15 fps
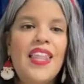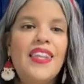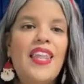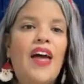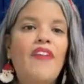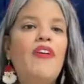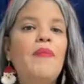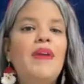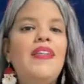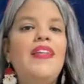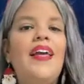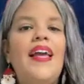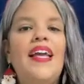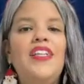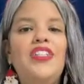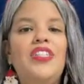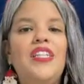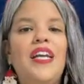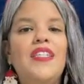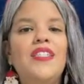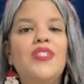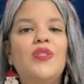La Familia H T
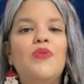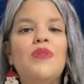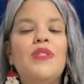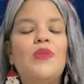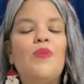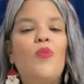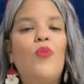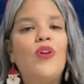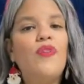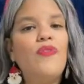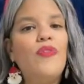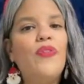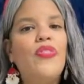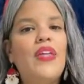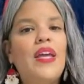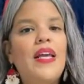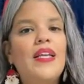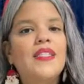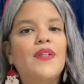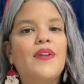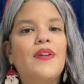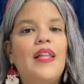X is doing some wonderful things.
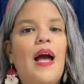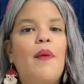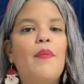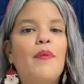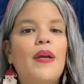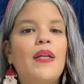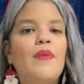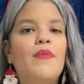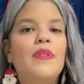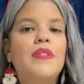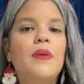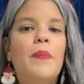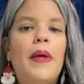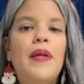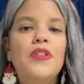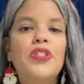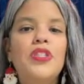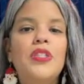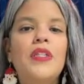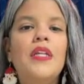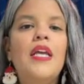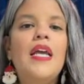They're collaborating with the
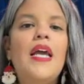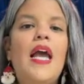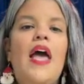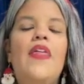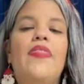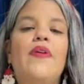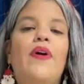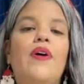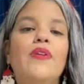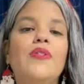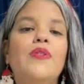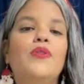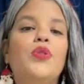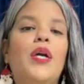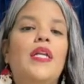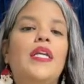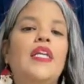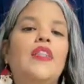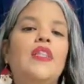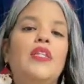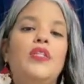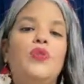Pelchin, and they're also trying to
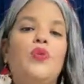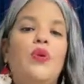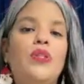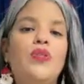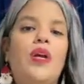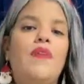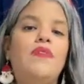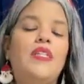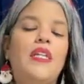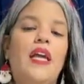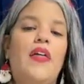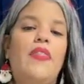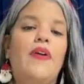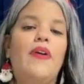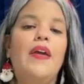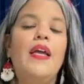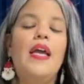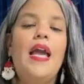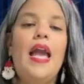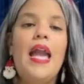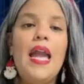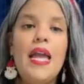get this toy drive together.
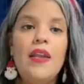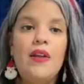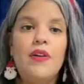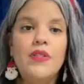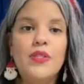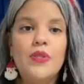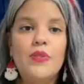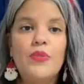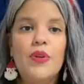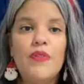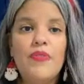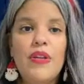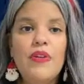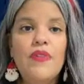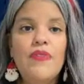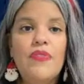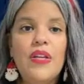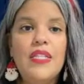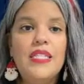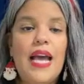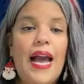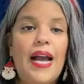And also their vendor
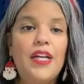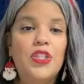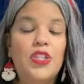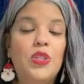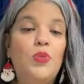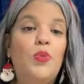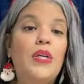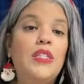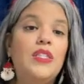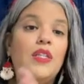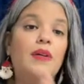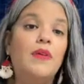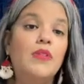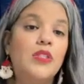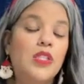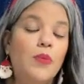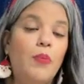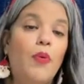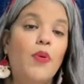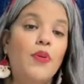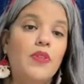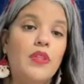fees actually went to
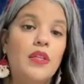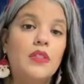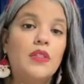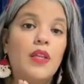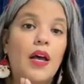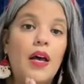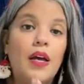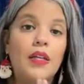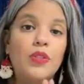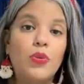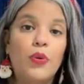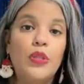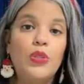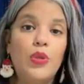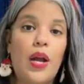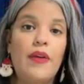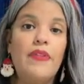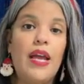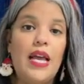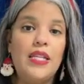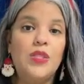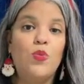support the uh, toy drive
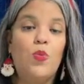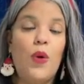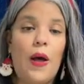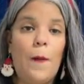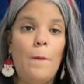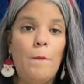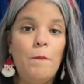as well.